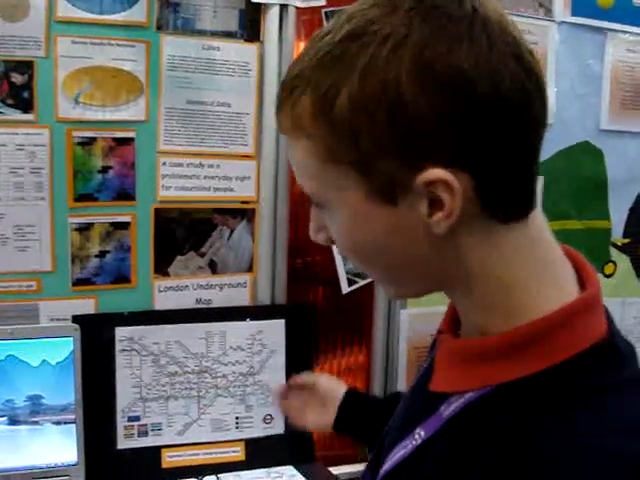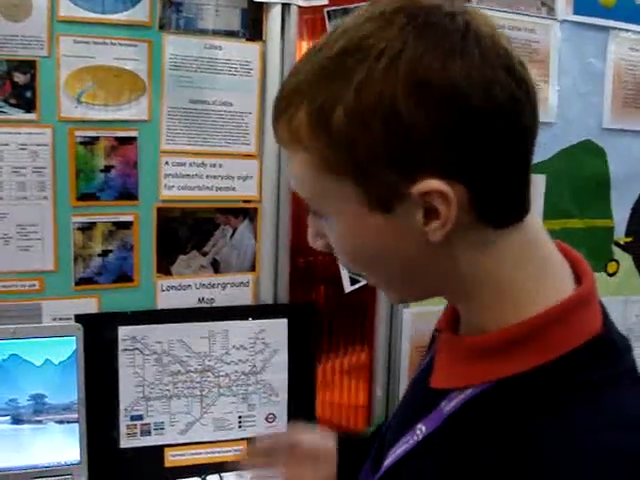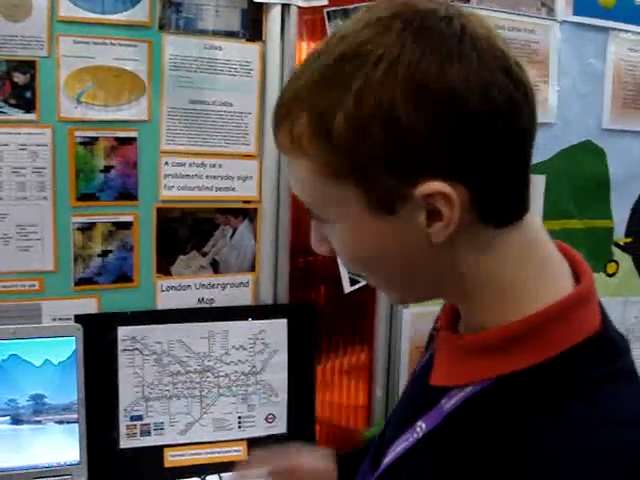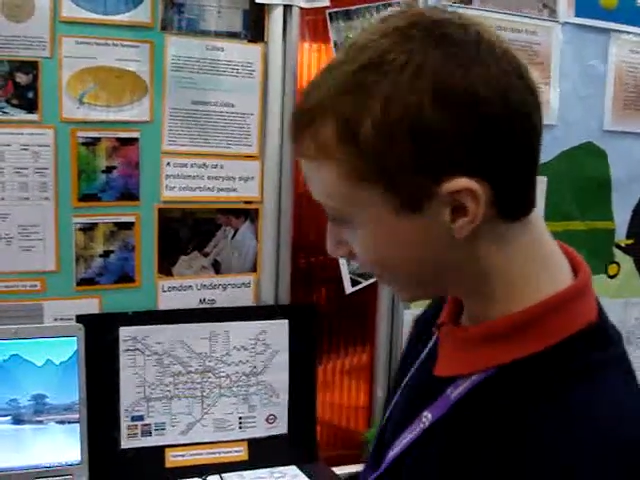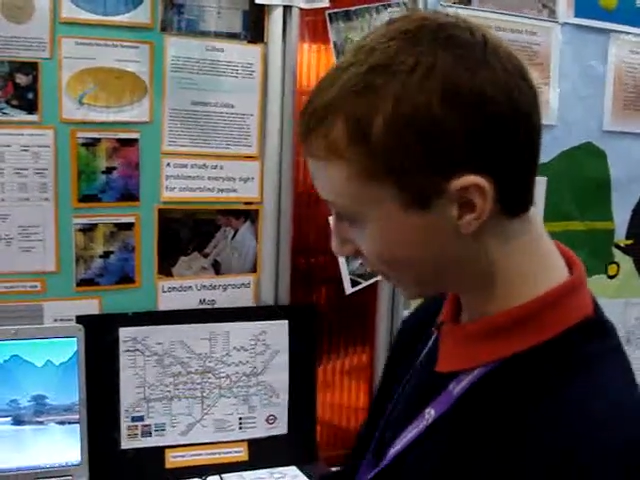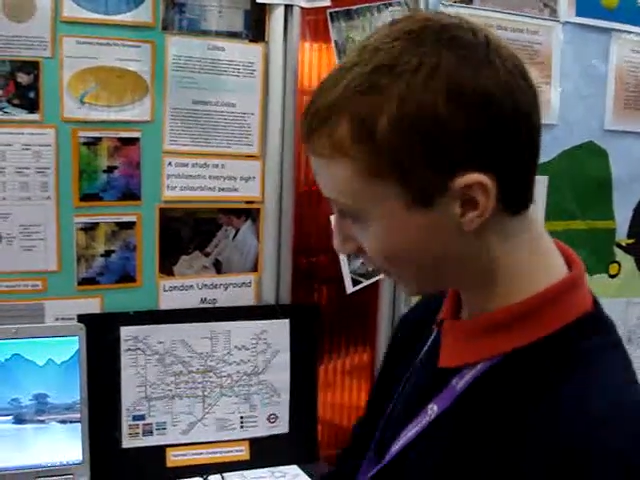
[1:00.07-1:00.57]
show
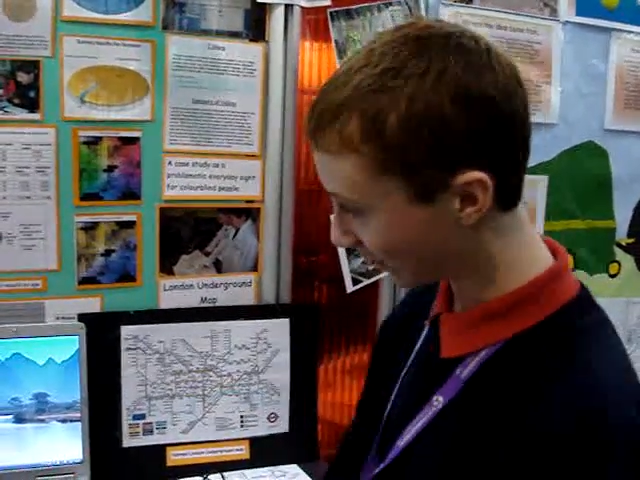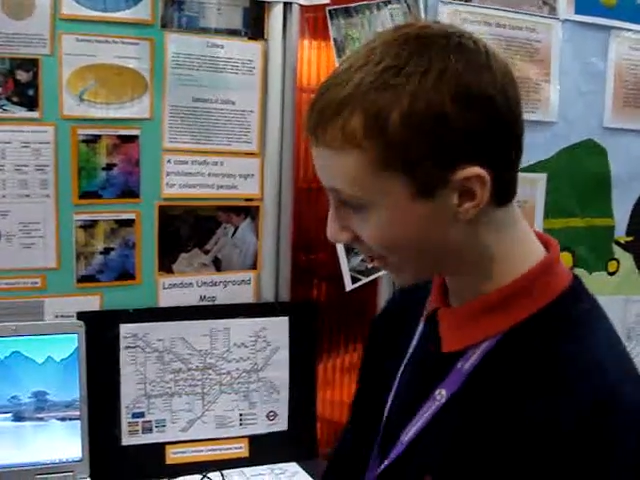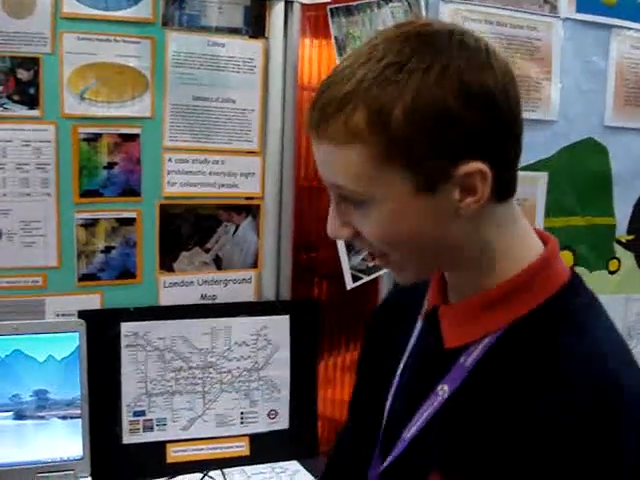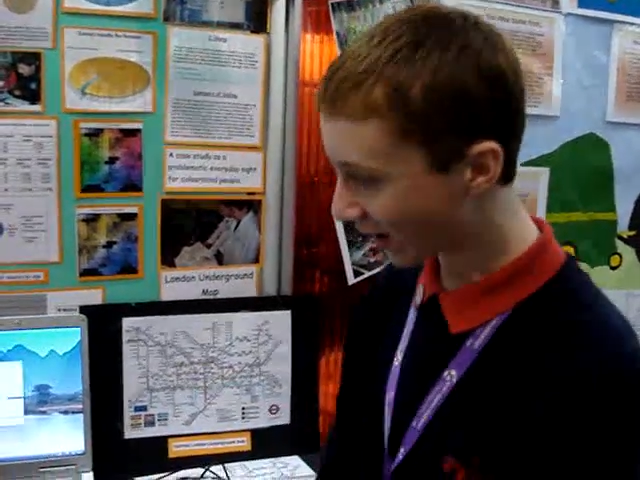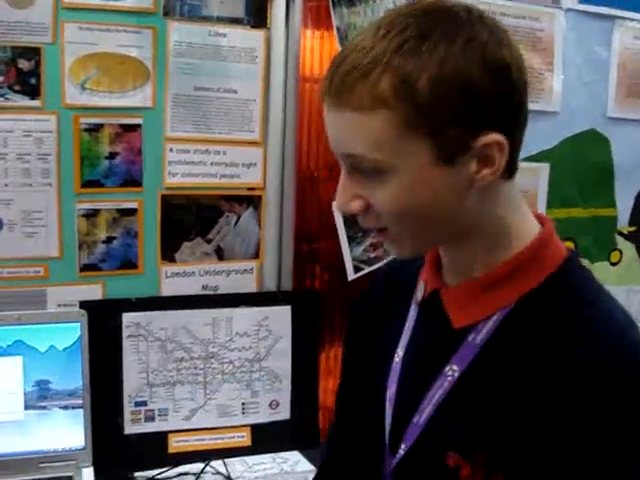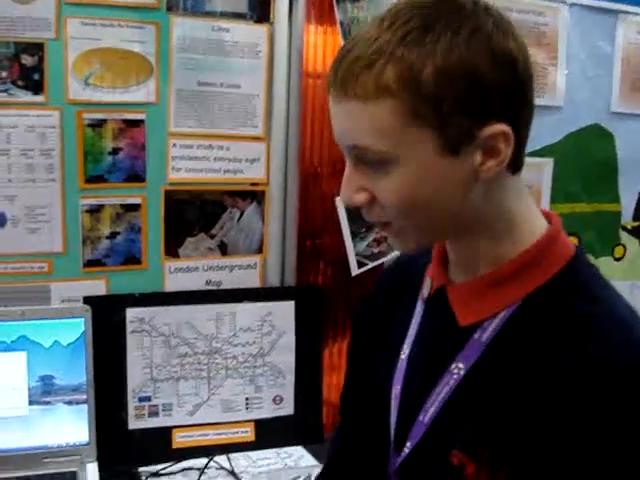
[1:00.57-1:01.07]
it to you
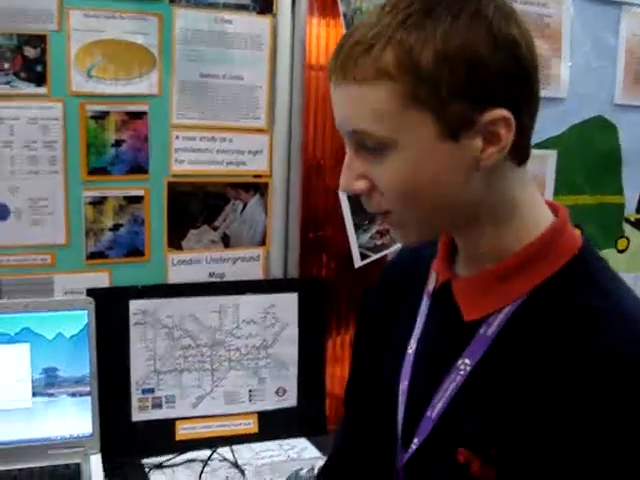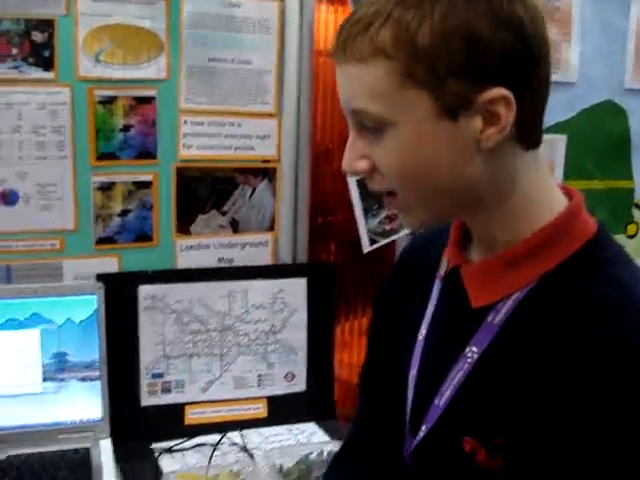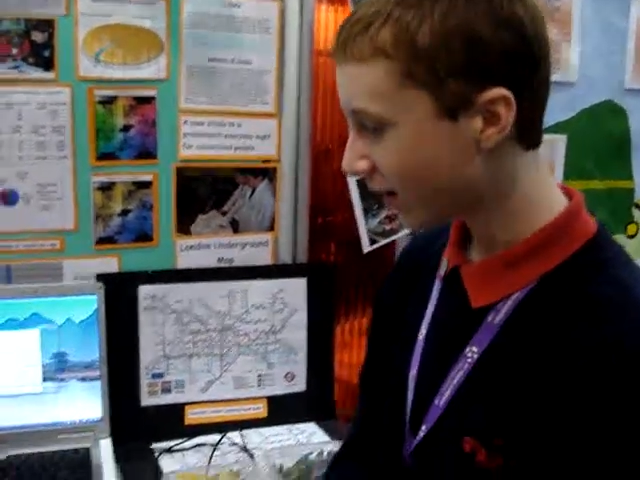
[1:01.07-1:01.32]
now.